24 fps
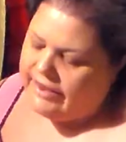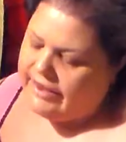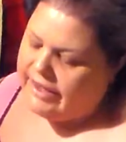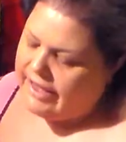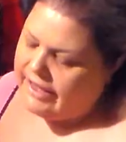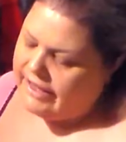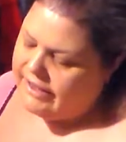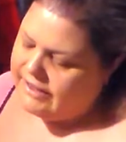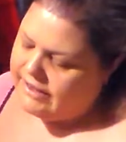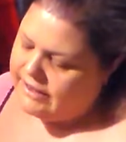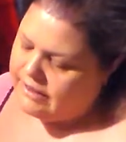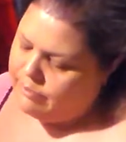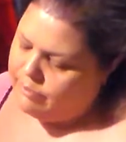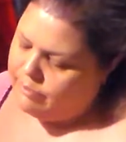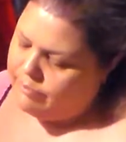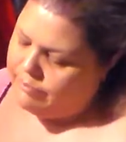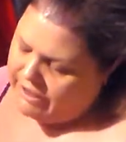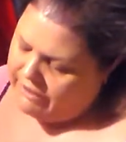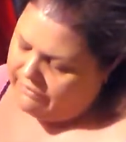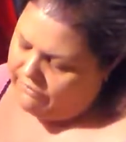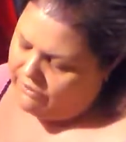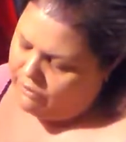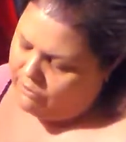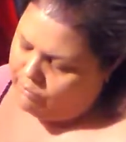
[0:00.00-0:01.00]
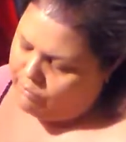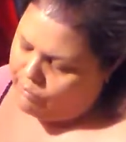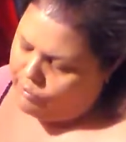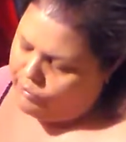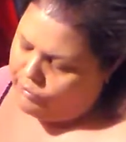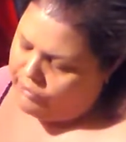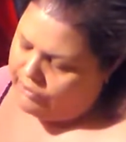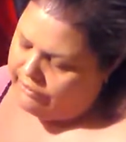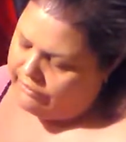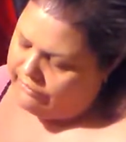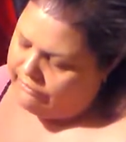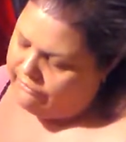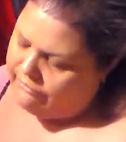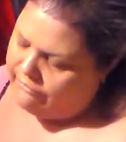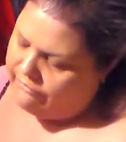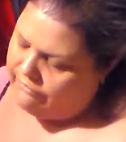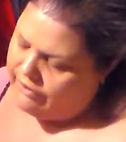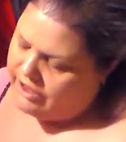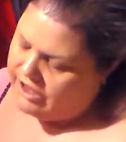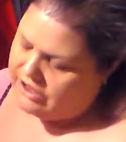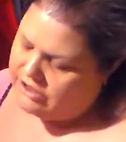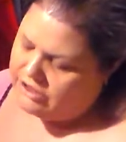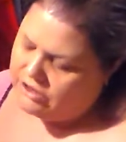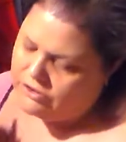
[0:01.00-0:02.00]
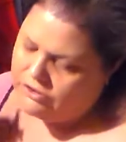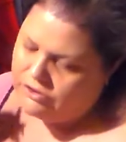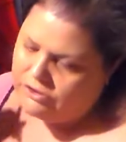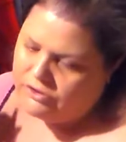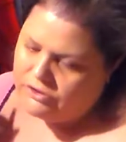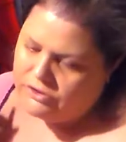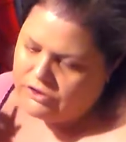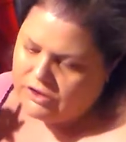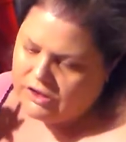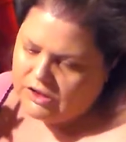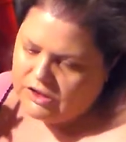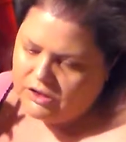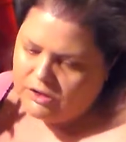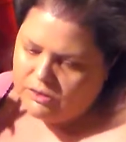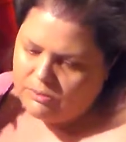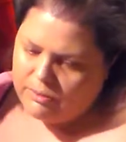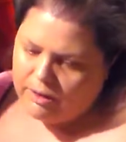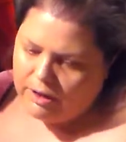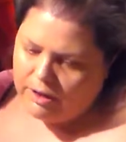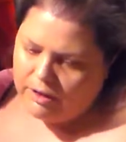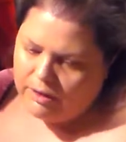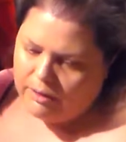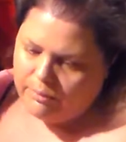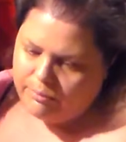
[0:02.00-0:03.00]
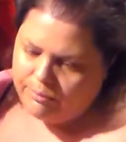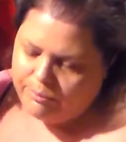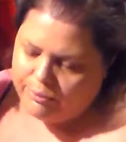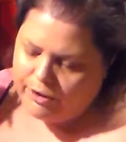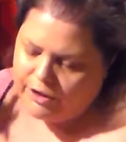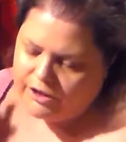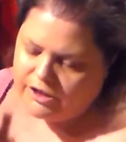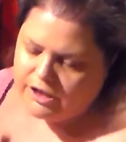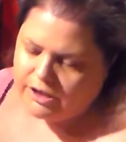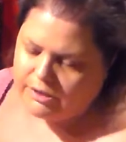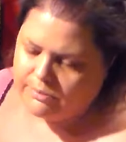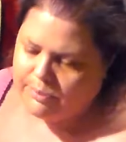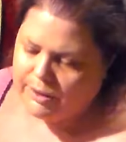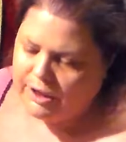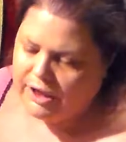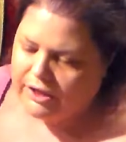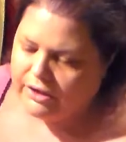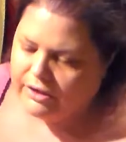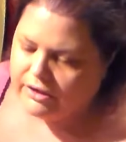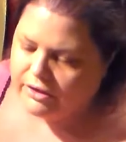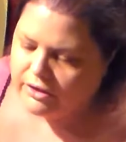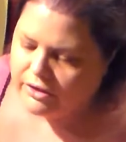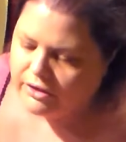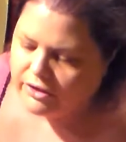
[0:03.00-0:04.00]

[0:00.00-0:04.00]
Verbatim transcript: this Benefit Professionals to my project pan